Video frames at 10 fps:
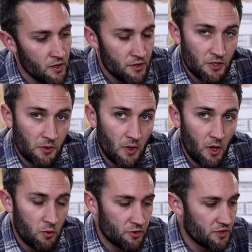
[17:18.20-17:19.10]
So
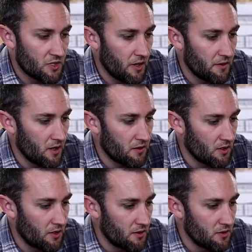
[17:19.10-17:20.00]
uh, we'll just cut the other
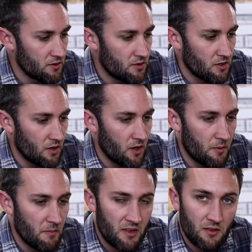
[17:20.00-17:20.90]
guidance
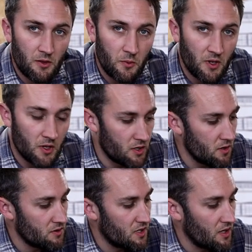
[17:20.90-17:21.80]
uh, method that we're going to
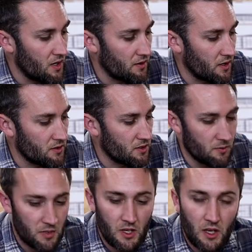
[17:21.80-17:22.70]
use here and that is
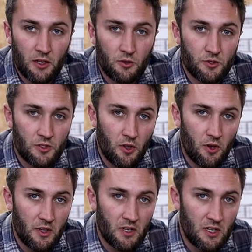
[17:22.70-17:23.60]
going to be a little
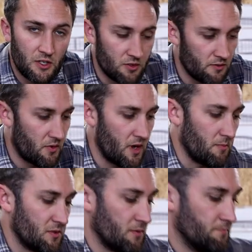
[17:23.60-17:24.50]
slot in each of the
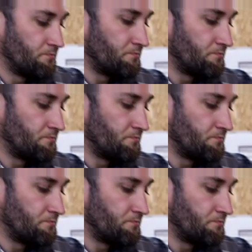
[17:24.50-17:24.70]
frames.